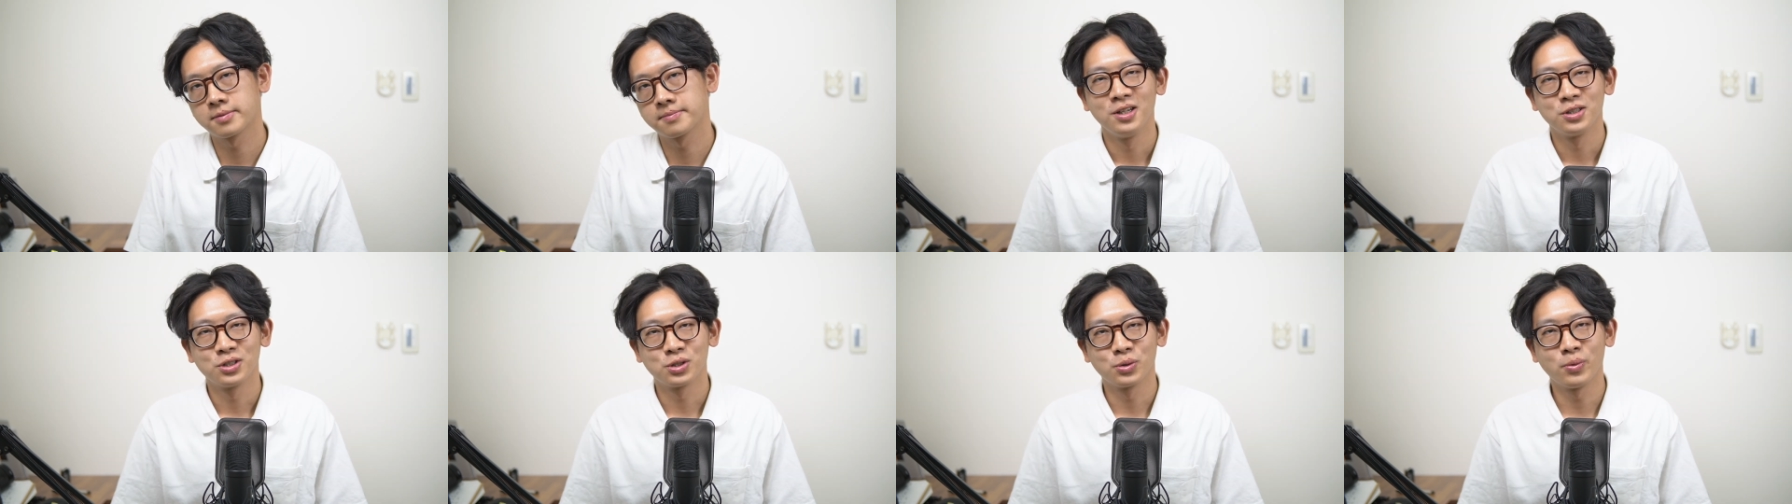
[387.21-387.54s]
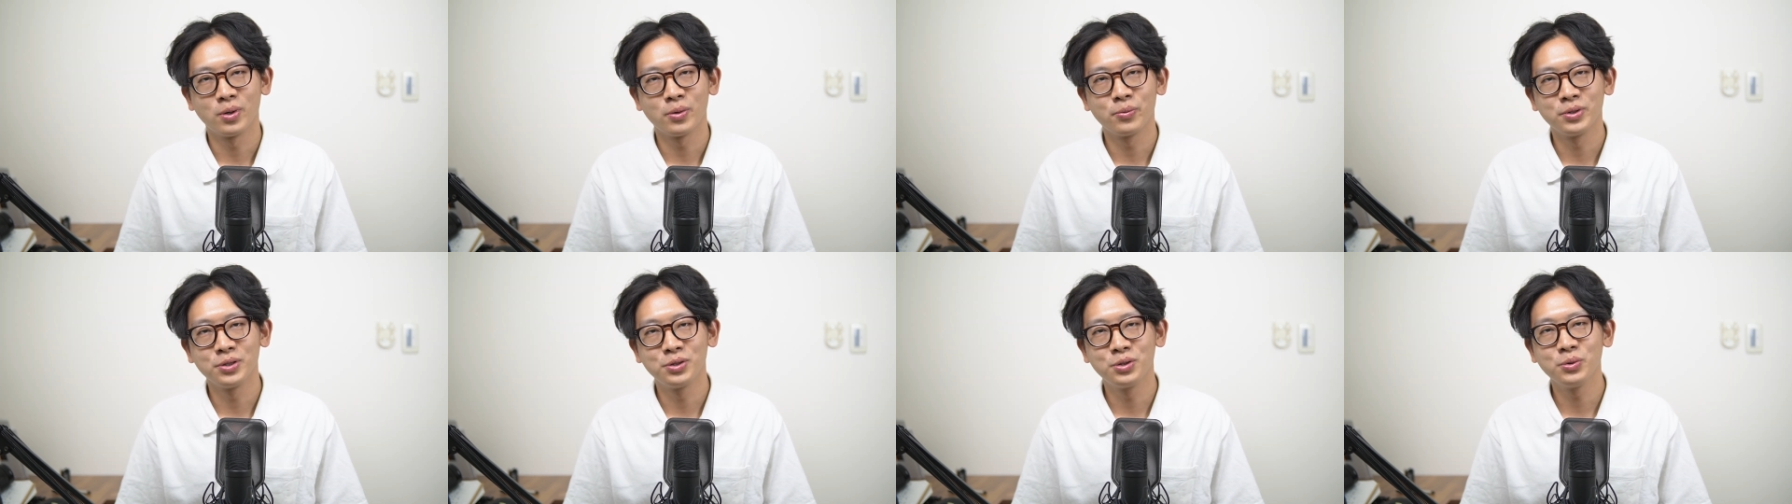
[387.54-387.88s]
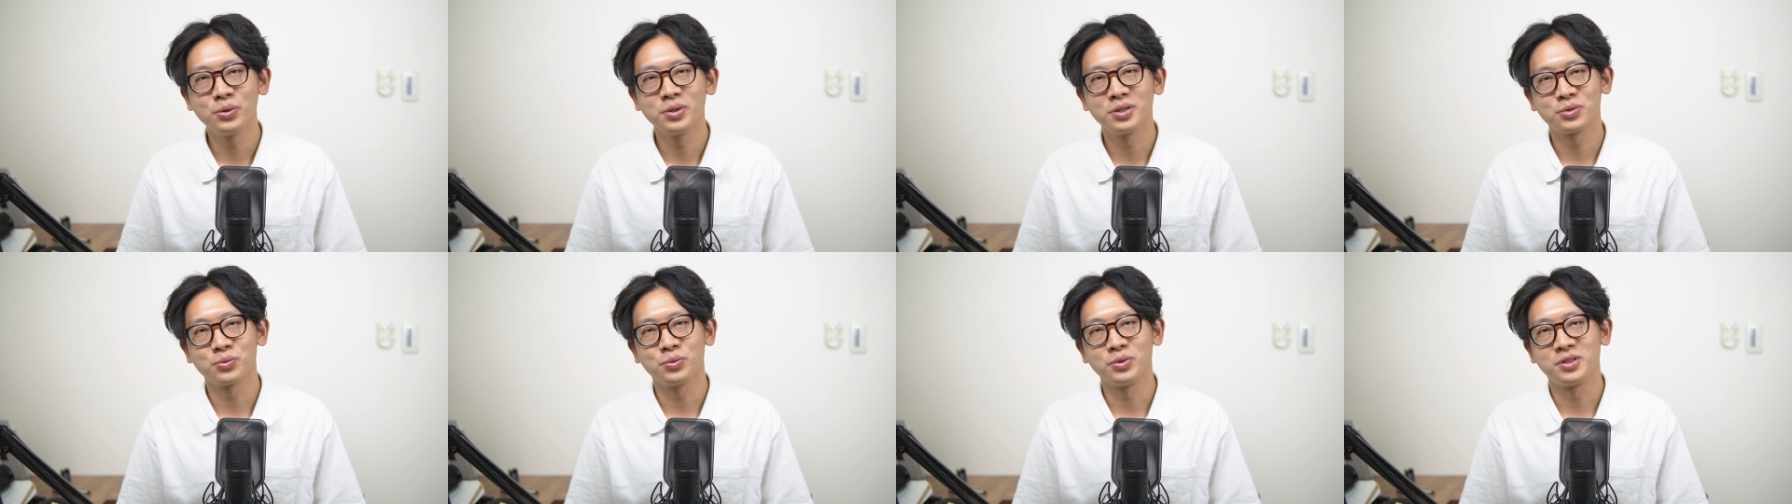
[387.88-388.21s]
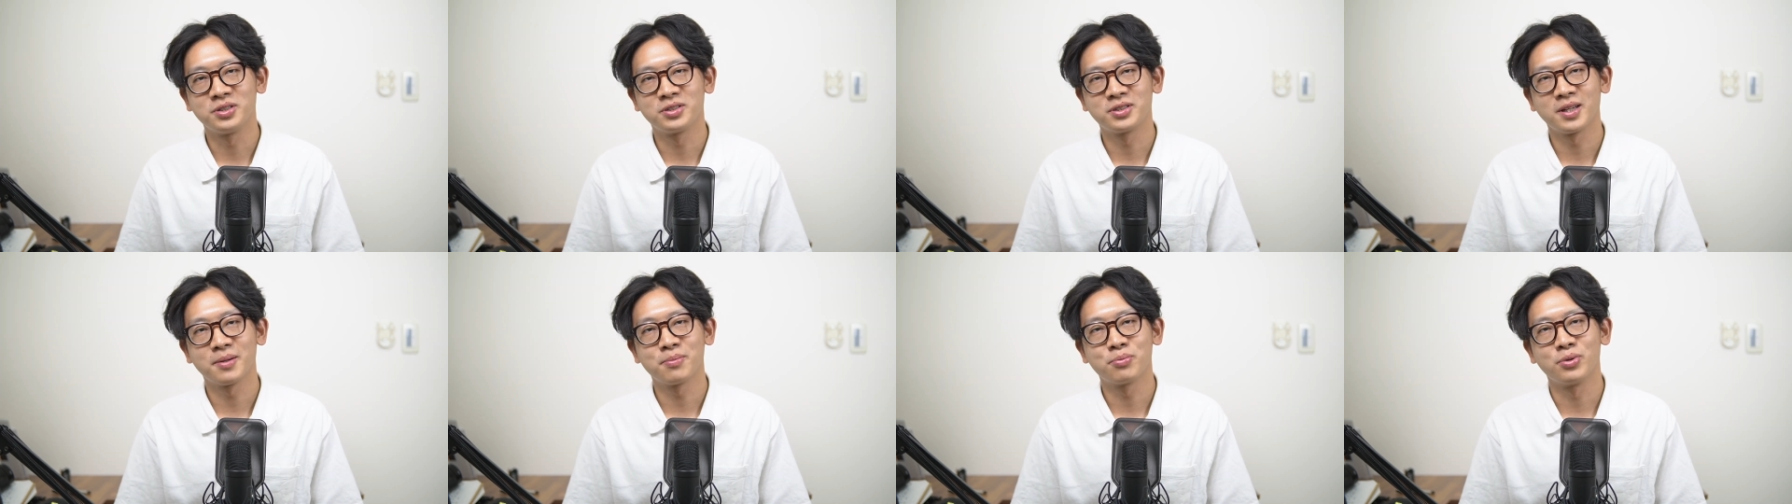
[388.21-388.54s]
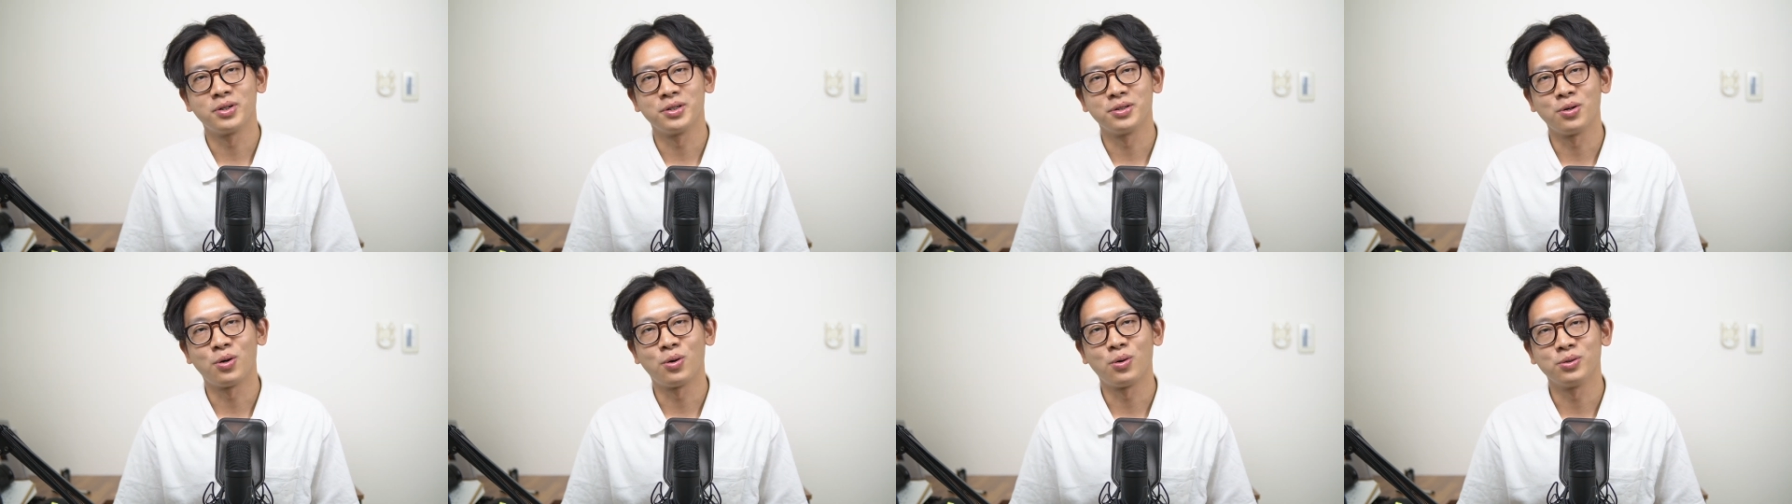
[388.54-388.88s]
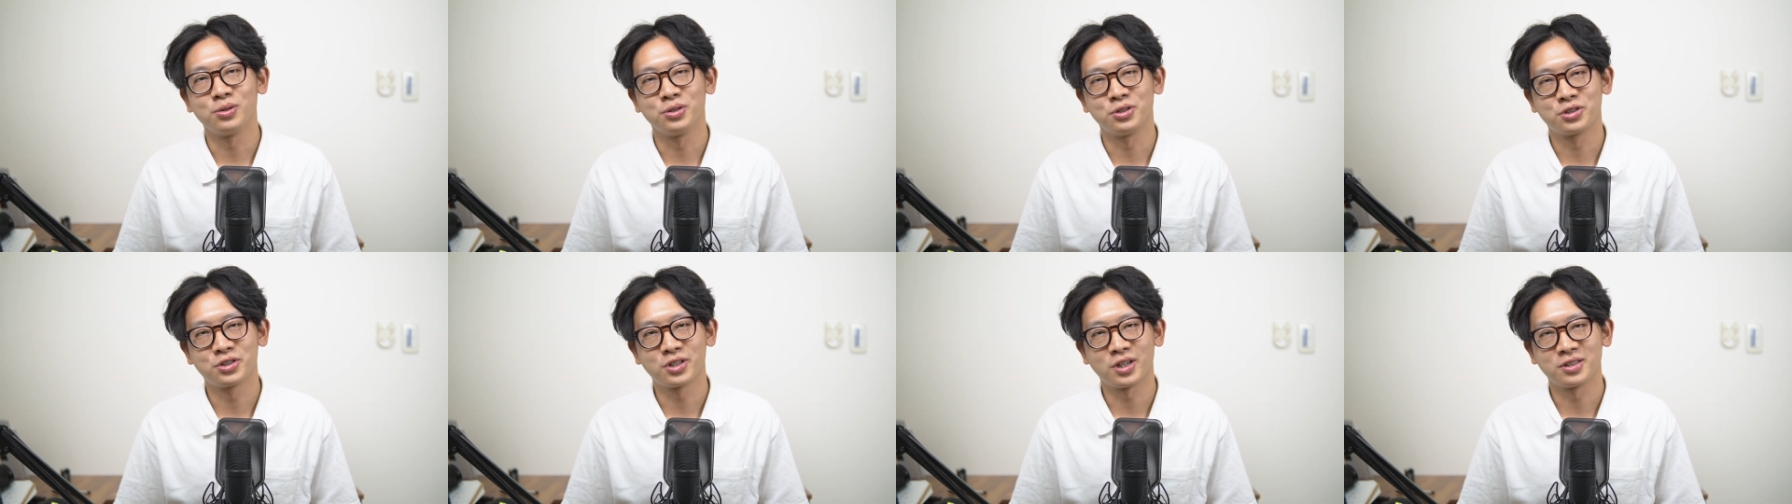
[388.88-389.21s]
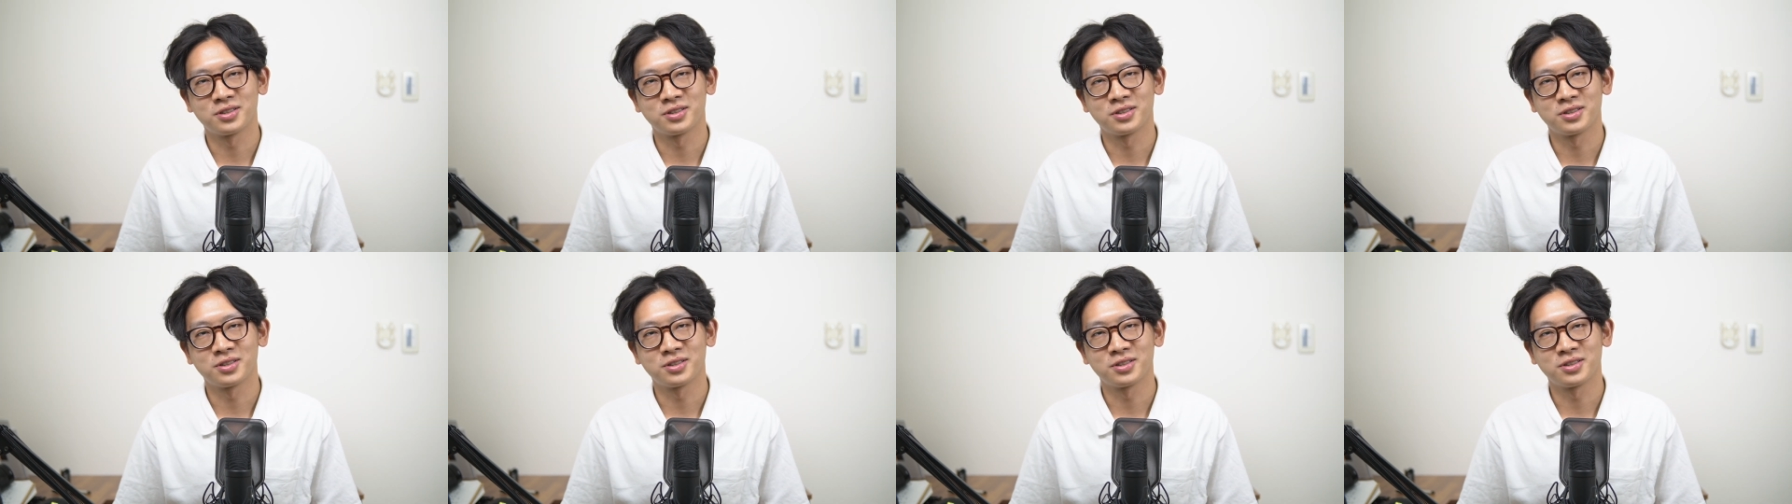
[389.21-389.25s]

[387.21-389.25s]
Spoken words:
So what we do is we separate all the shots